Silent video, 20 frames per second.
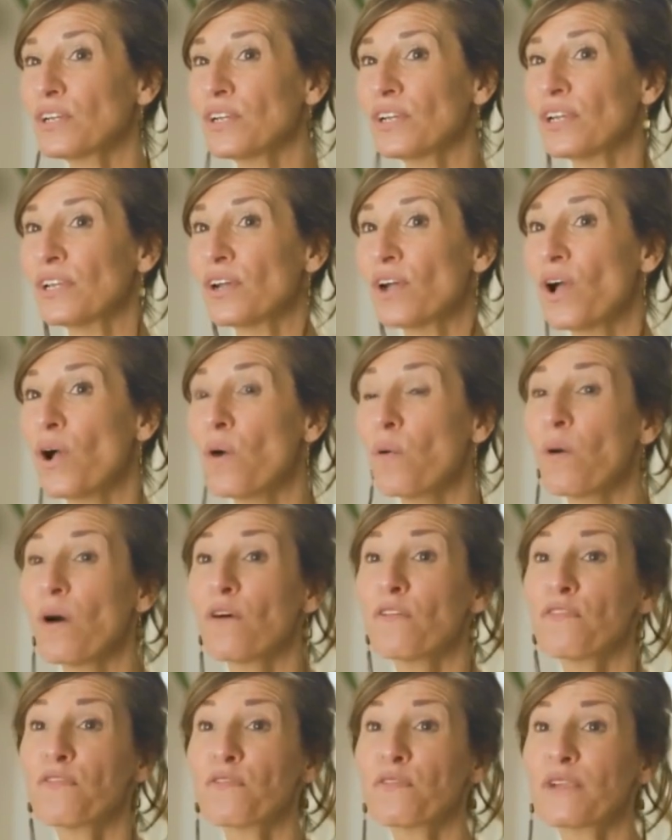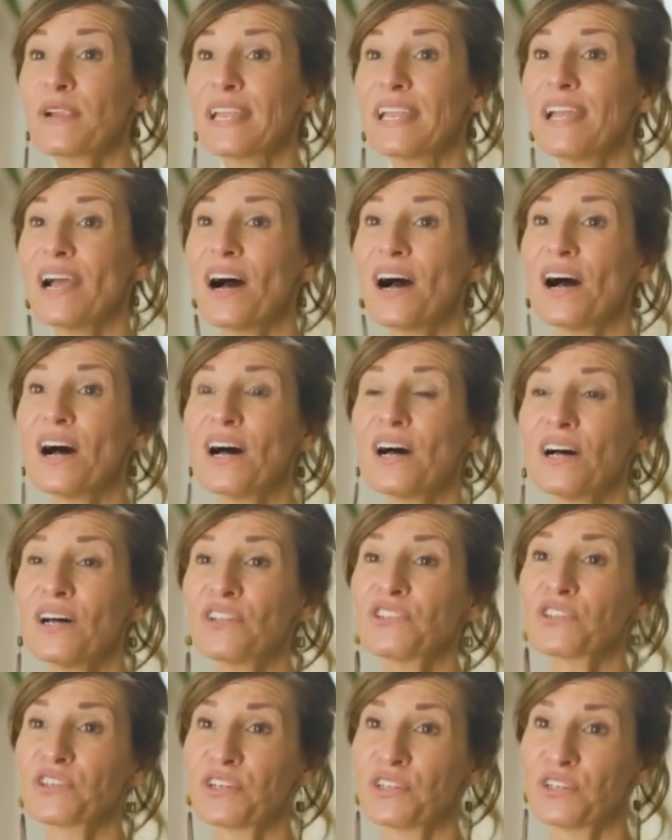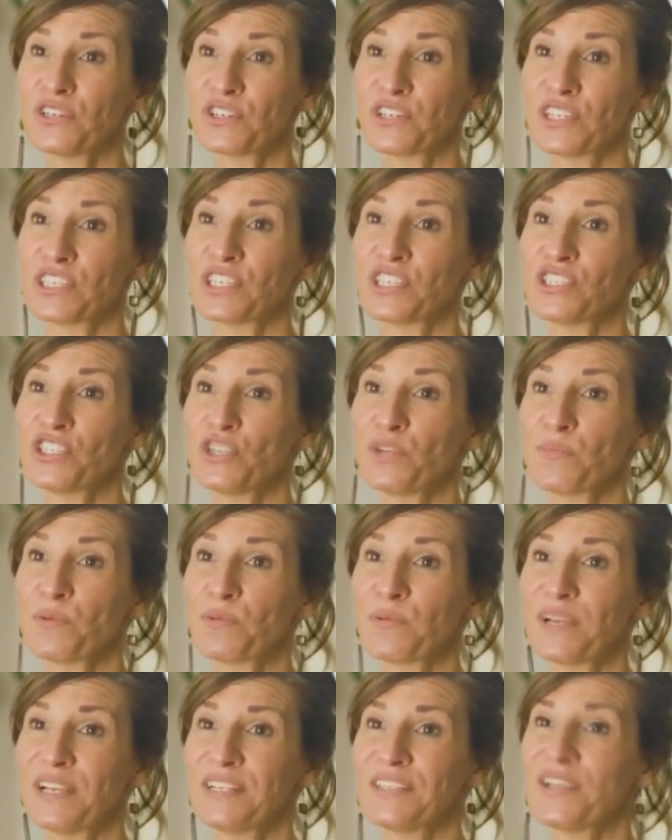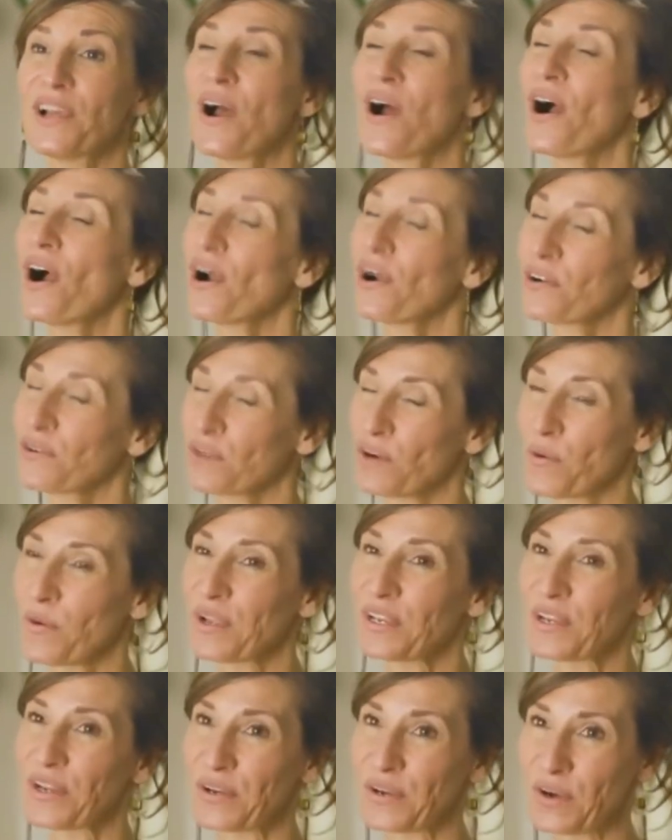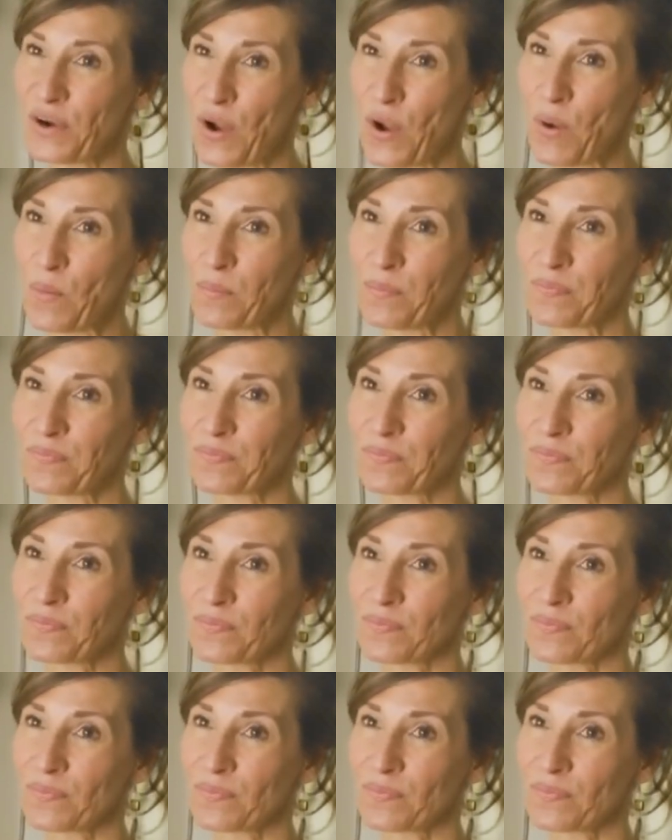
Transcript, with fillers: than good, while free, ultra-nutritious superweeds are growing near your home.